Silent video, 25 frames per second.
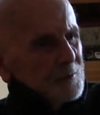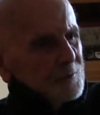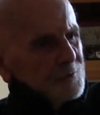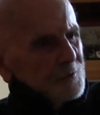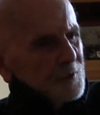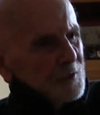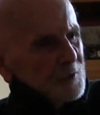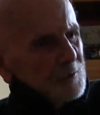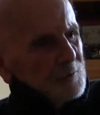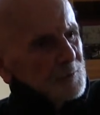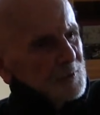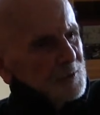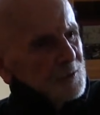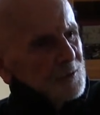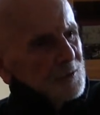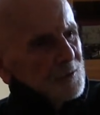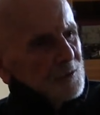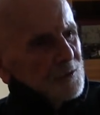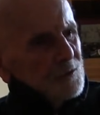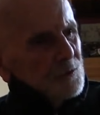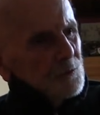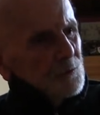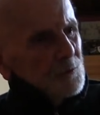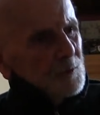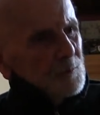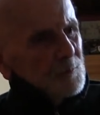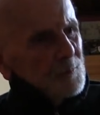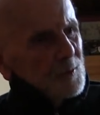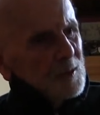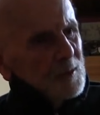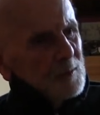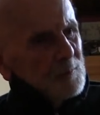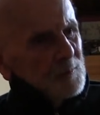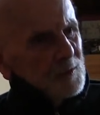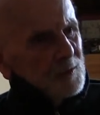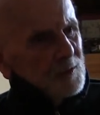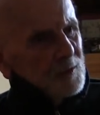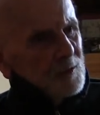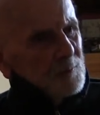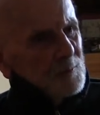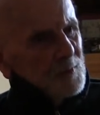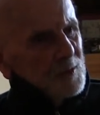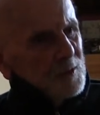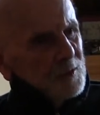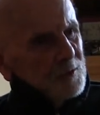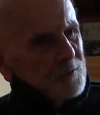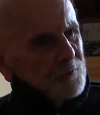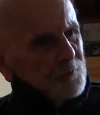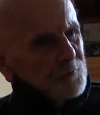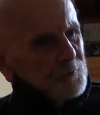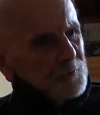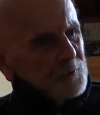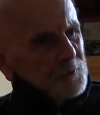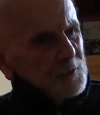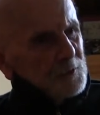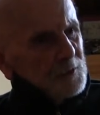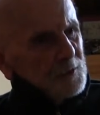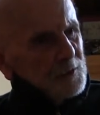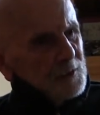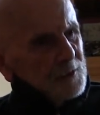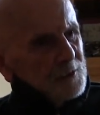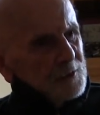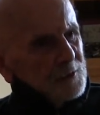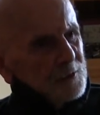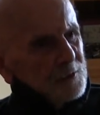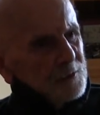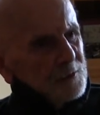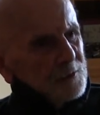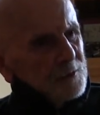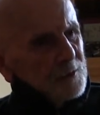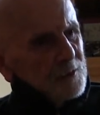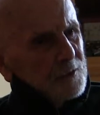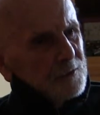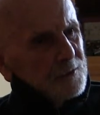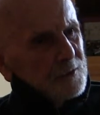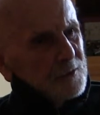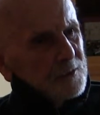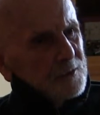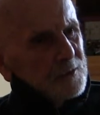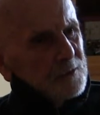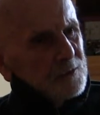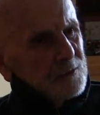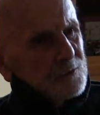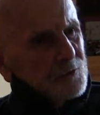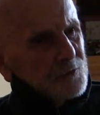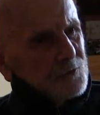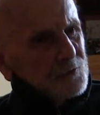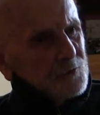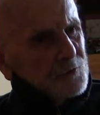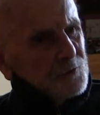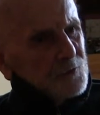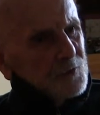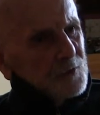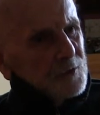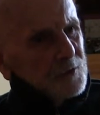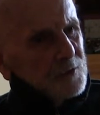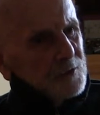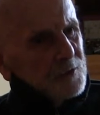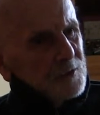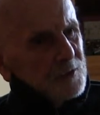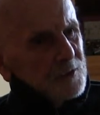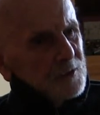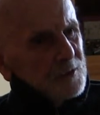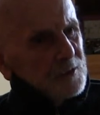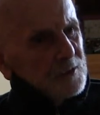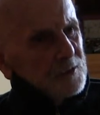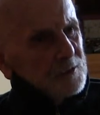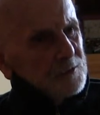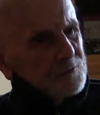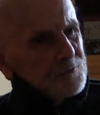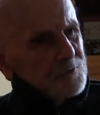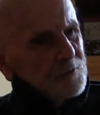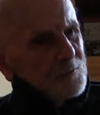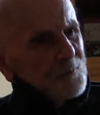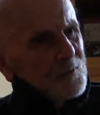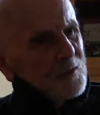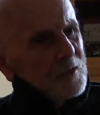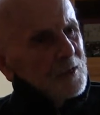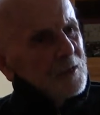gentlemen, you are bomber command for tonight. Nothing else is taking off.